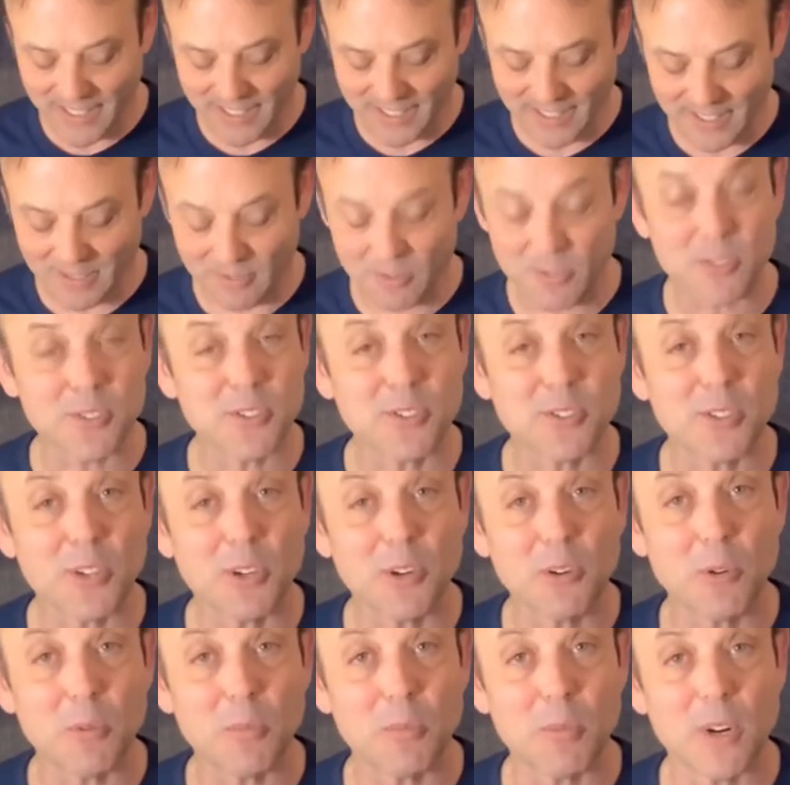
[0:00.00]
and I was
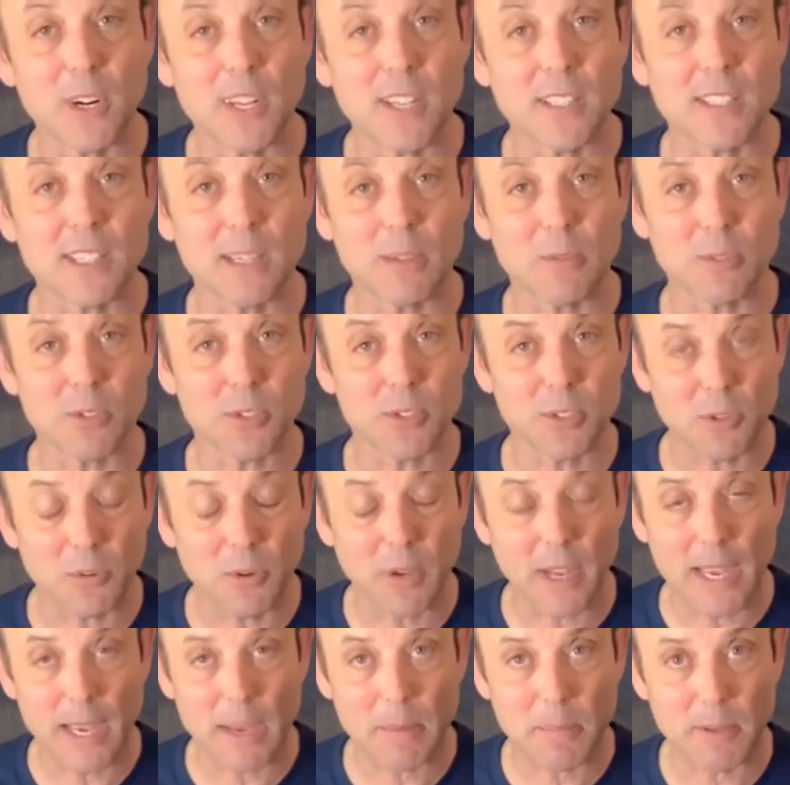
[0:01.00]
so impressed and I was so
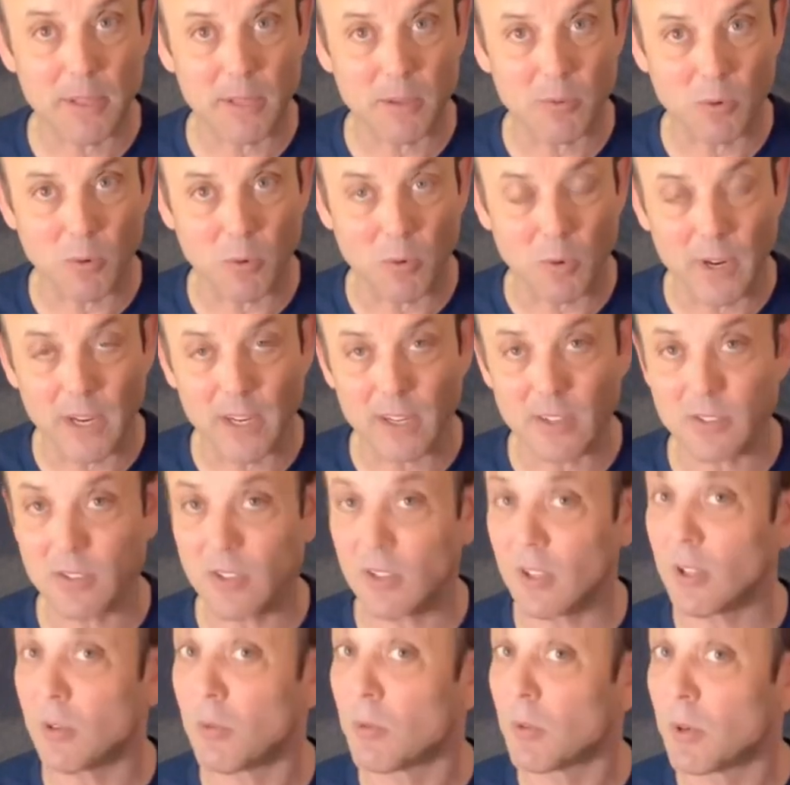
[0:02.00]
happy they were white because
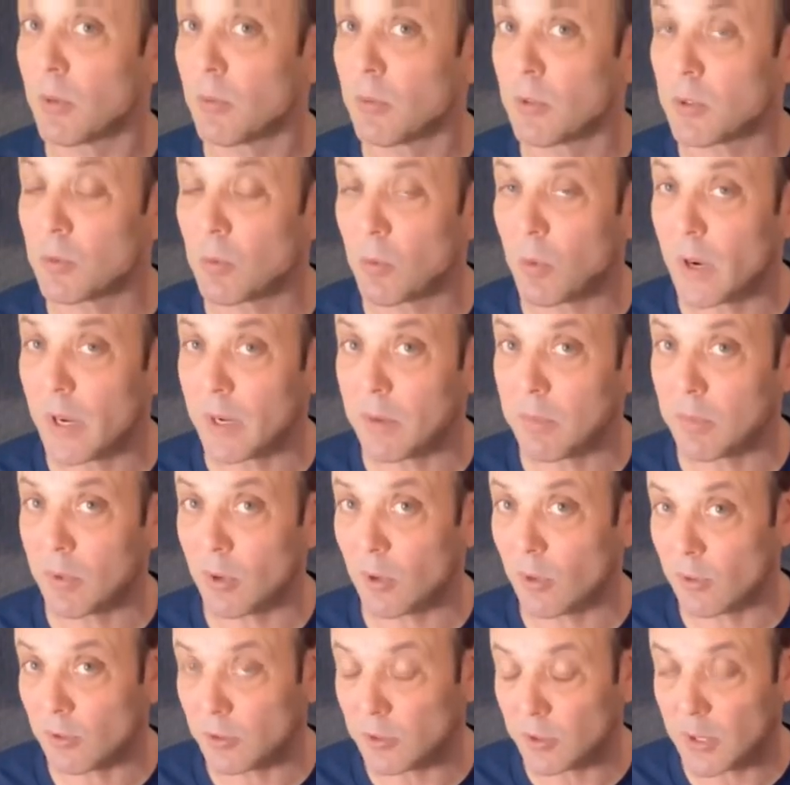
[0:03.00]
all I wanted was white
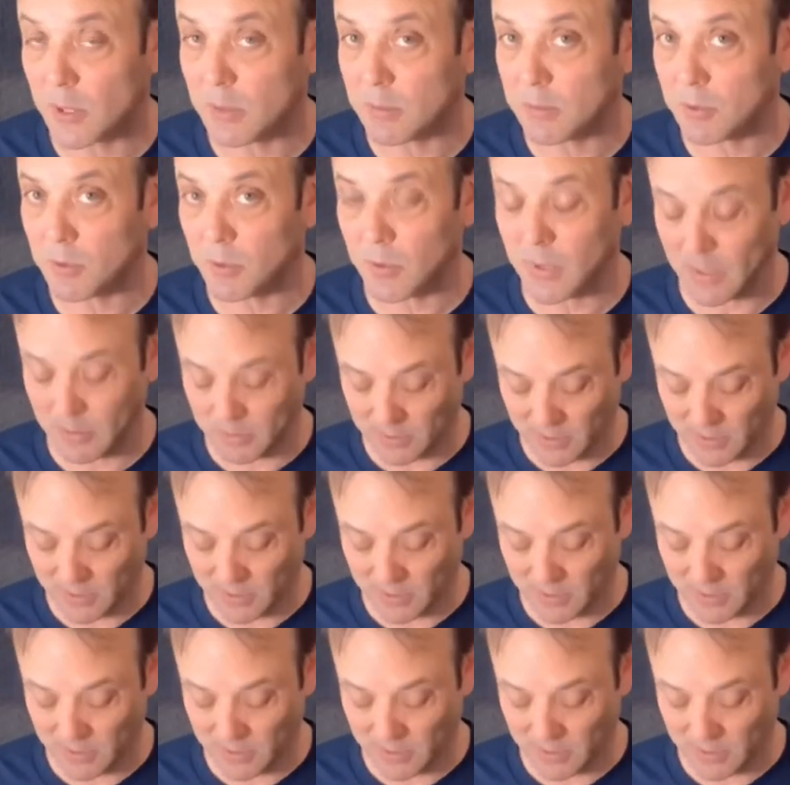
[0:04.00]
pearl drums when I was